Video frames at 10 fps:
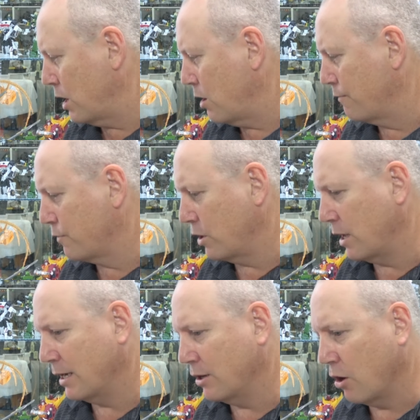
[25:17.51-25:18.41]
I've got
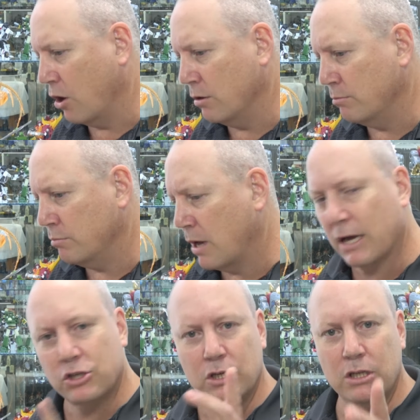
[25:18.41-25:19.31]
a Golem.
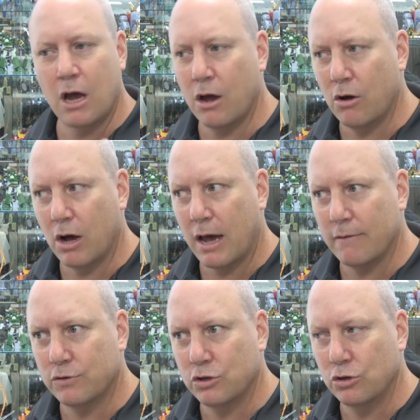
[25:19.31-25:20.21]
Actually, no, I
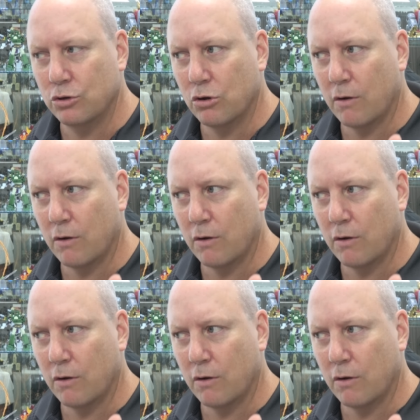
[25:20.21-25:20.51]
have two.